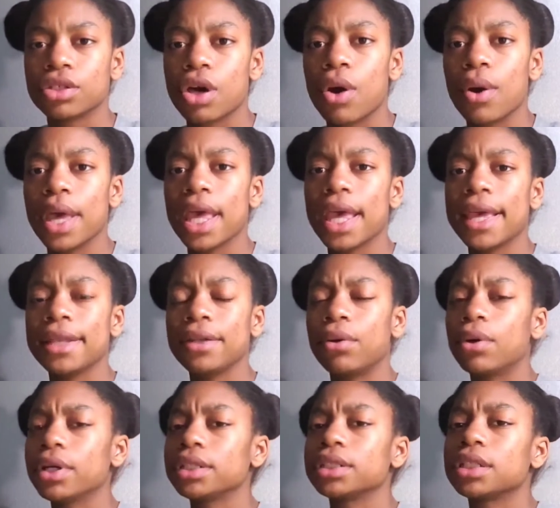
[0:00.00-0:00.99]
So in
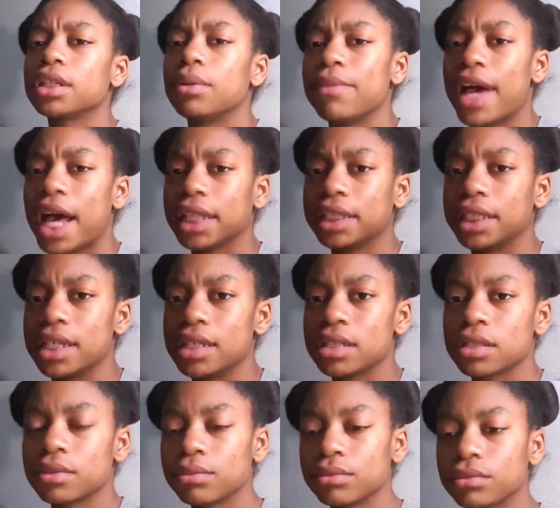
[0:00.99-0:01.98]
order to combat
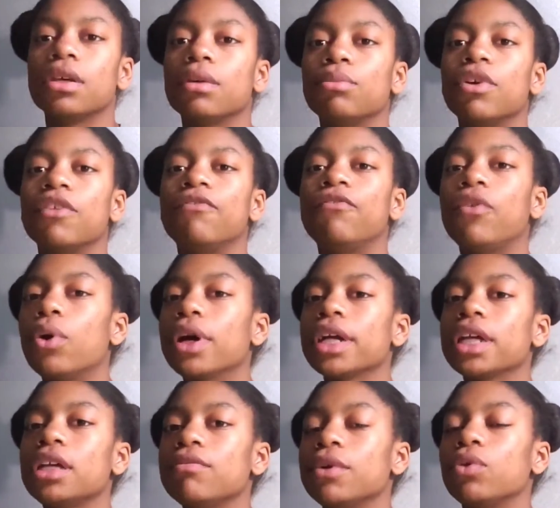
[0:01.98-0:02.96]
this,
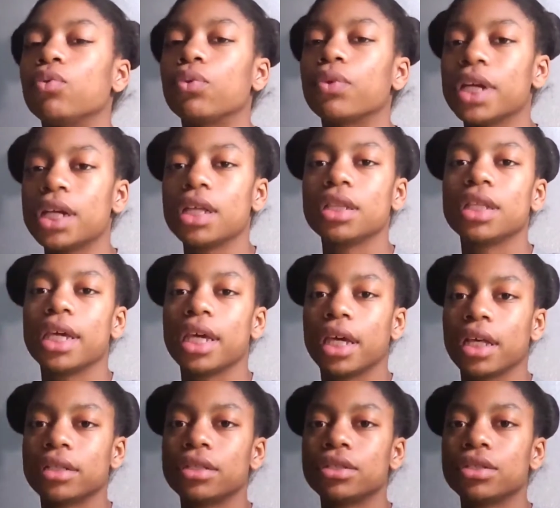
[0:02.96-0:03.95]
before even reading
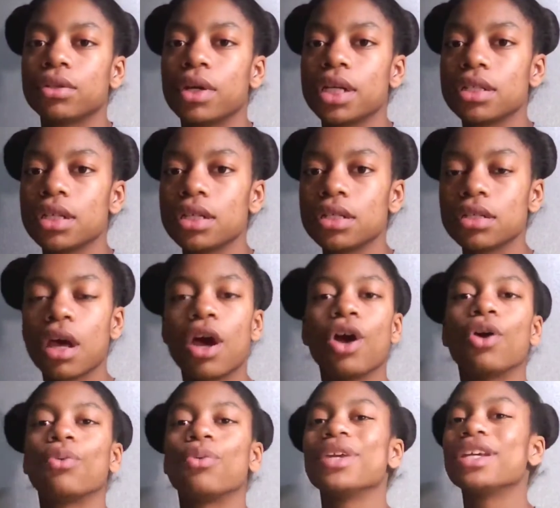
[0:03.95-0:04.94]
the answer choices,
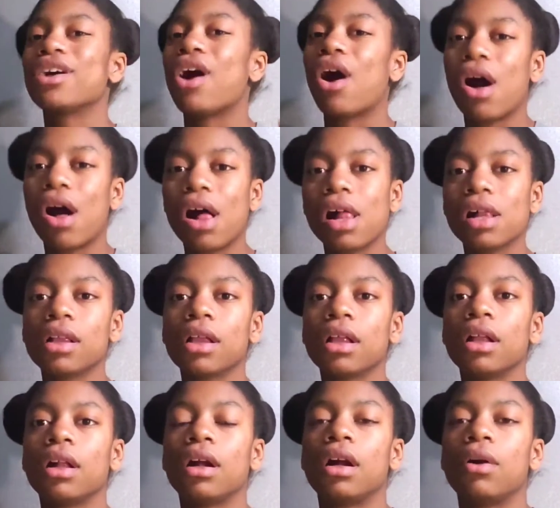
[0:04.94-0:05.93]
recall
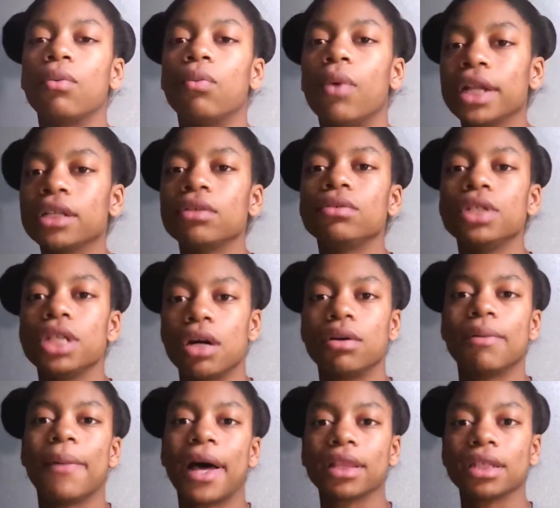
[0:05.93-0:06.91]
what you
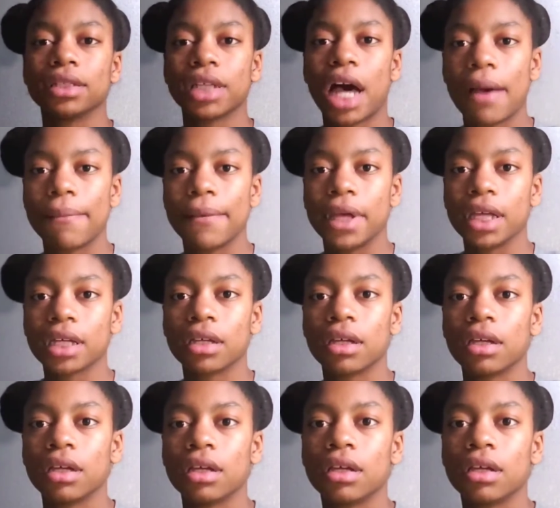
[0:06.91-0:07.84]
know about the topic.